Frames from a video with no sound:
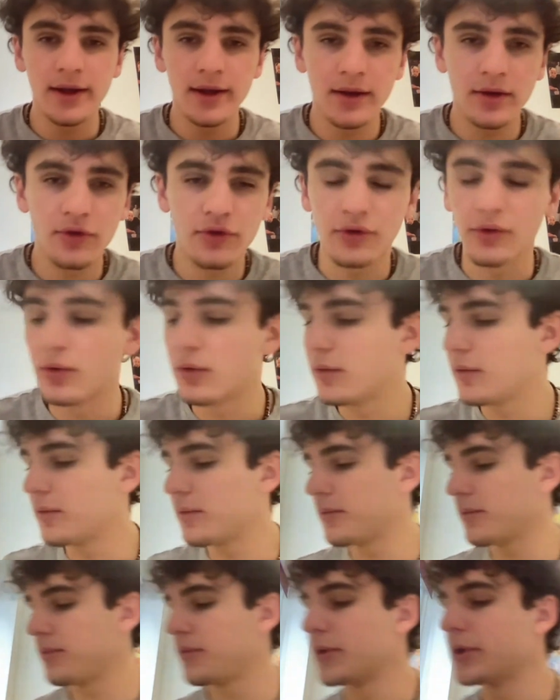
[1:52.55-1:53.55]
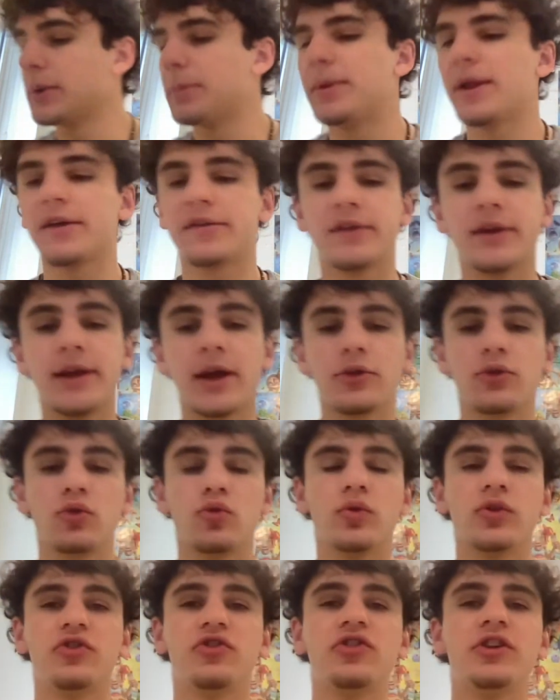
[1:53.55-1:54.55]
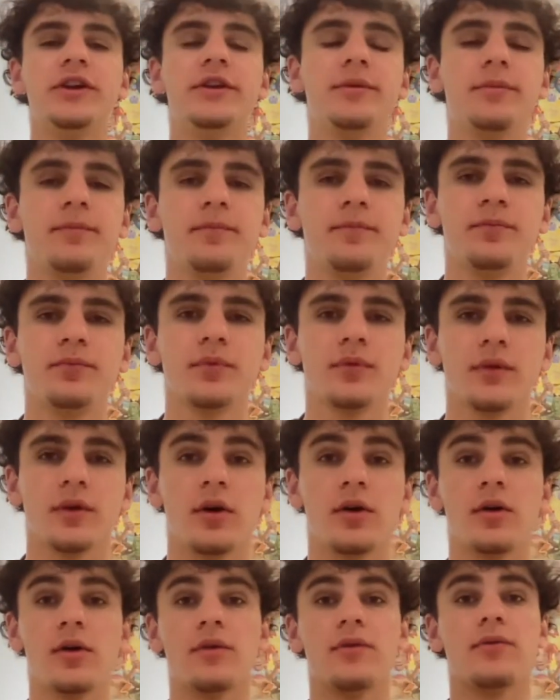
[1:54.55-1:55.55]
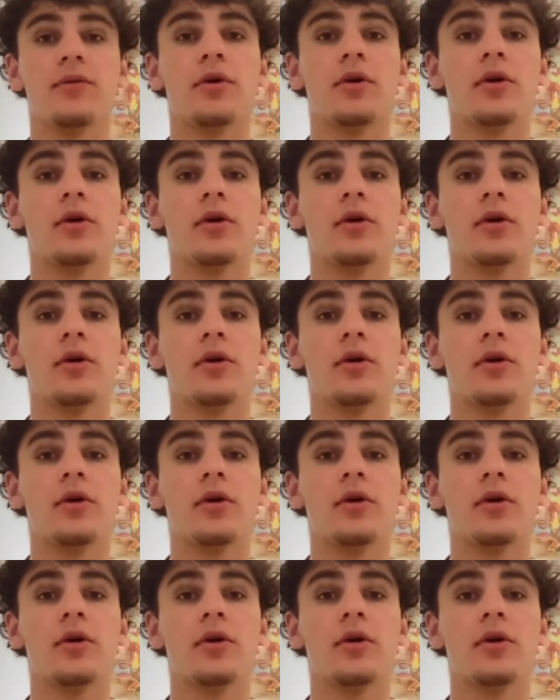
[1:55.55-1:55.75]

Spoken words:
so for the plastic, I took one sheet of